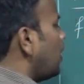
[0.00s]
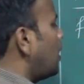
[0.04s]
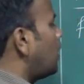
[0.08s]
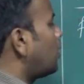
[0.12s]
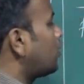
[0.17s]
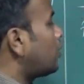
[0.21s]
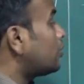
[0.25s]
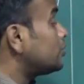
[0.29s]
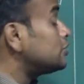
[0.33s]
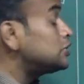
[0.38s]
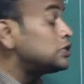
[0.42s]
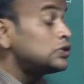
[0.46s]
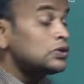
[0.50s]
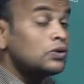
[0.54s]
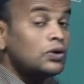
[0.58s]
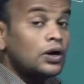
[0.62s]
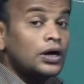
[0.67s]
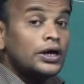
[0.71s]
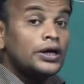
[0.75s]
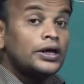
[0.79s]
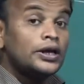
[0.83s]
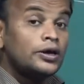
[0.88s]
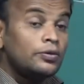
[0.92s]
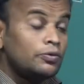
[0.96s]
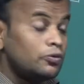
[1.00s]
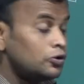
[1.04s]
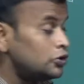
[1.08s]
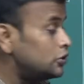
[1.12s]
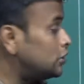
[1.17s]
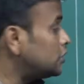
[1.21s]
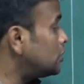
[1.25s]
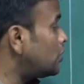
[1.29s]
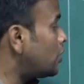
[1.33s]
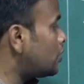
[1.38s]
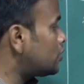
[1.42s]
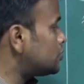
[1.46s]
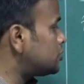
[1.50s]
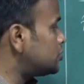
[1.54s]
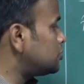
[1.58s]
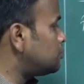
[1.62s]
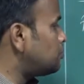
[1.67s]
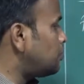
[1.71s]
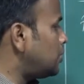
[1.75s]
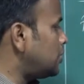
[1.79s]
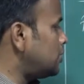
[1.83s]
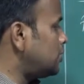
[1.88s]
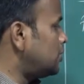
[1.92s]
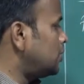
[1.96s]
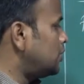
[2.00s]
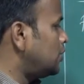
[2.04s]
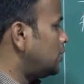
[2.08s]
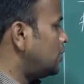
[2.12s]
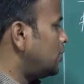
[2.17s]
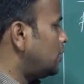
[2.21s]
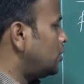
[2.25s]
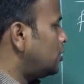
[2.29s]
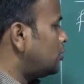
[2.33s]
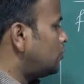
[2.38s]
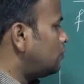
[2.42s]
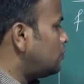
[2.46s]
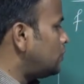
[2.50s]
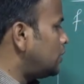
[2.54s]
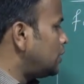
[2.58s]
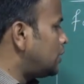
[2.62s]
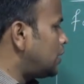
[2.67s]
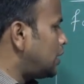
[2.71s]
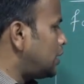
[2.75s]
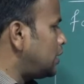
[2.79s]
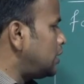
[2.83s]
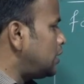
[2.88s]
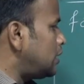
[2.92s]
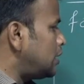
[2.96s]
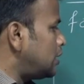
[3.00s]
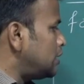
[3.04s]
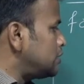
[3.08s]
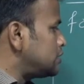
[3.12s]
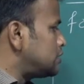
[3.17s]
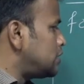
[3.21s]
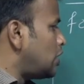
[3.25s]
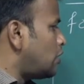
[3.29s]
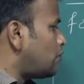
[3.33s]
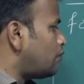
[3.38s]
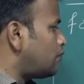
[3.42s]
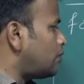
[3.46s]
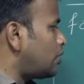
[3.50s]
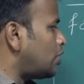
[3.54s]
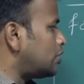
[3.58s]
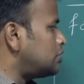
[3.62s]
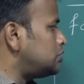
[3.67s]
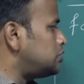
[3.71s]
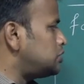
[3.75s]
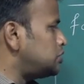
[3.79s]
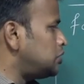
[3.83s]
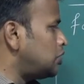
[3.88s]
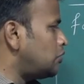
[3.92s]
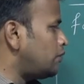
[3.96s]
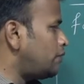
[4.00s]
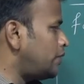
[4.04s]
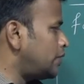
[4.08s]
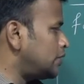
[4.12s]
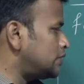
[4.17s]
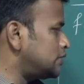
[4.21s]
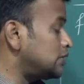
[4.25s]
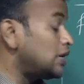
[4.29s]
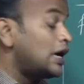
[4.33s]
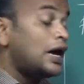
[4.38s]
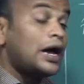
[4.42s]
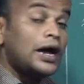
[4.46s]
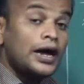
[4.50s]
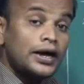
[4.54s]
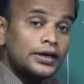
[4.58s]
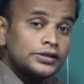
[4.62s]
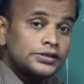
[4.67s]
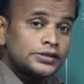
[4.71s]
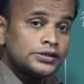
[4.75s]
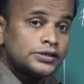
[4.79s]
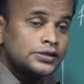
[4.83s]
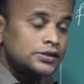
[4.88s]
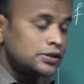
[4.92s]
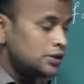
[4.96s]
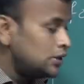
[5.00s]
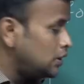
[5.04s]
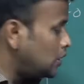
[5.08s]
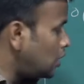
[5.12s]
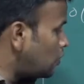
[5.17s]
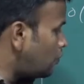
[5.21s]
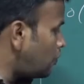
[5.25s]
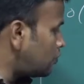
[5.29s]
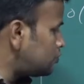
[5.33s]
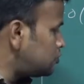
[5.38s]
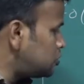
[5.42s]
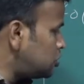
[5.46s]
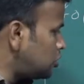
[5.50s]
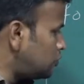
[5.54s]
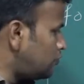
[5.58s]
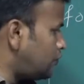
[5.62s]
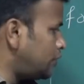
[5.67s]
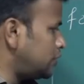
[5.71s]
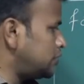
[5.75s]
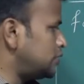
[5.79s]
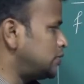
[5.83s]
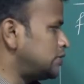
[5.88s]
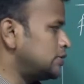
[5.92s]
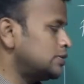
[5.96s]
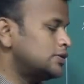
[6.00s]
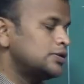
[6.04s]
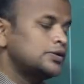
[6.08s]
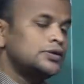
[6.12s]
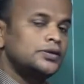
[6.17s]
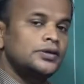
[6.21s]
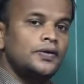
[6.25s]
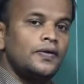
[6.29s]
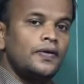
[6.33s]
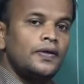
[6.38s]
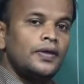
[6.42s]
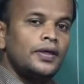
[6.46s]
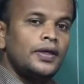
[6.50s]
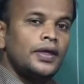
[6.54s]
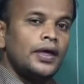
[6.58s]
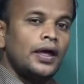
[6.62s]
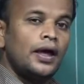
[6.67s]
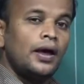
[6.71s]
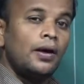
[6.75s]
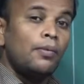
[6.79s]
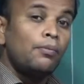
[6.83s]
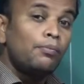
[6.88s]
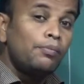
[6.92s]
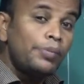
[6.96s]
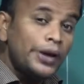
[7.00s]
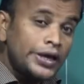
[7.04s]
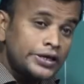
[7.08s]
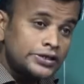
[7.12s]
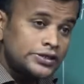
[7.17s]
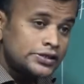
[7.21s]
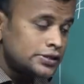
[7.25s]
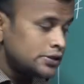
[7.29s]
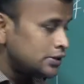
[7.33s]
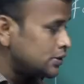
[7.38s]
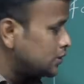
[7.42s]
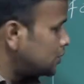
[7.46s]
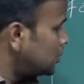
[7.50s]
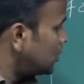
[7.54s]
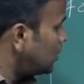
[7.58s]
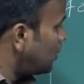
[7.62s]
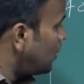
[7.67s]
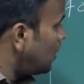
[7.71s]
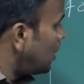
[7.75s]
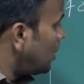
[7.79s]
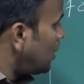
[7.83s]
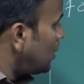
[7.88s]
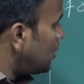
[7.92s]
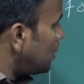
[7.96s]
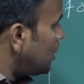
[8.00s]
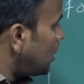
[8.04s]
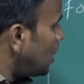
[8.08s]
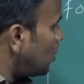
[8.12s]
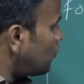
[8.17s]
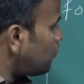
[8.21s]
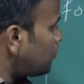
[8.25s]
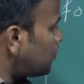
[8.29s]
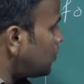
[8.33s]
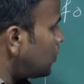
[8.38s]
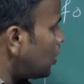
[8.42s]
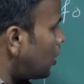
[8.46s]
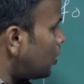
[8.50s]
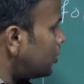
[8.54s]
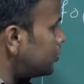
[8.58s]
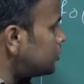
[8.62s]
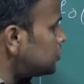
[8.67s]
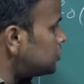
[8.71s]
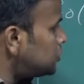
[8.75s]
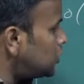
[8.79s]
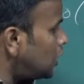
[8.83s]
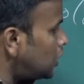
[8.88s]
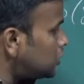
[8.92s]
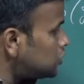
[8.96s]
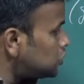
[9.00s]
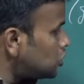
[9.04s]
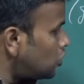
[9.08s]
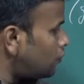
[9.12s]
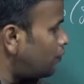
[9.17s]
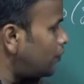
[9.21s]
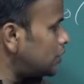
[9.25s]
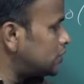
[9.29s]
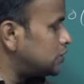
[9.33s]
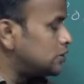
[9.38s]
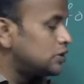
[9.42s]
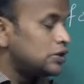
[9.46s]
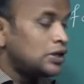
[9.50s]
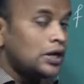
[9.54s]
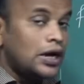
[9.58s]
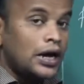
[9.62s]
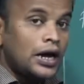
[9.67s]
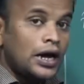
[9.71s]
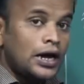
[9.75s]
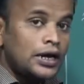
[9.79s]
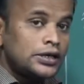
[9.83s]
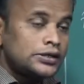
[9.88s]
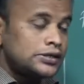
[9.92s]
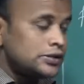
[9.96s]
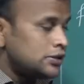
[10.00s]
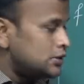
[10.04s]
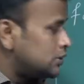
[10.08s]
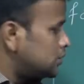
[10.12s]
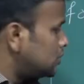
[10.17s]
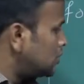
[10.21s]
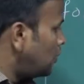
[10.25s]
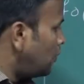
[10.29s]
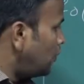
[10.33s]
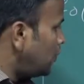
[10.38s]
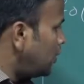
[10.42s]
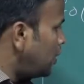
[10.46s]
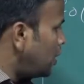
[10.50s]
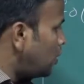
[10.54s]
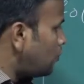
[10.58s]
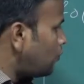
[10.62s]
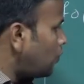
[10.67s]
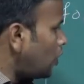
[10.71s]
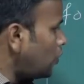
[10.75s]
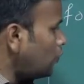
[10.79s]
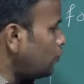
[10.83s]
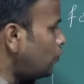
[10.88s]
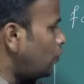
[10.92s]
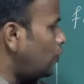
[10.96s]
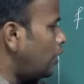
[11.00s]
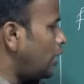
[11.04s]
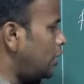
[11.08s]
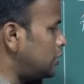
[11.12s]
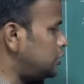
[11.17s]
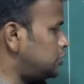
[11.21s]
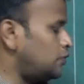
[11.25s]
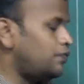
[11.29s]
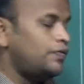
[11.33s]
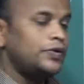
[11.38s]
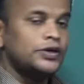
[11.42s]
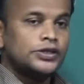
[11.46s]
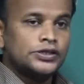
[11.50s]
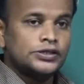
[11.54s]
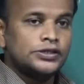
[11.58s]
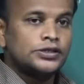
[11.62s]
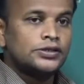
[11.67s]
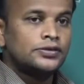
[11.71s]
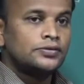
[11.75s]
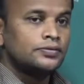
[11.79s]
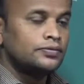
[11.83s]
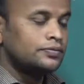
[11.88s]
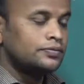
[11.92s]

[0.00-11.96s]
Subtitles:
and also I remove the dot symbol. We write it is f dot g of x as f of g of x plus f dot h of x as f of h of x.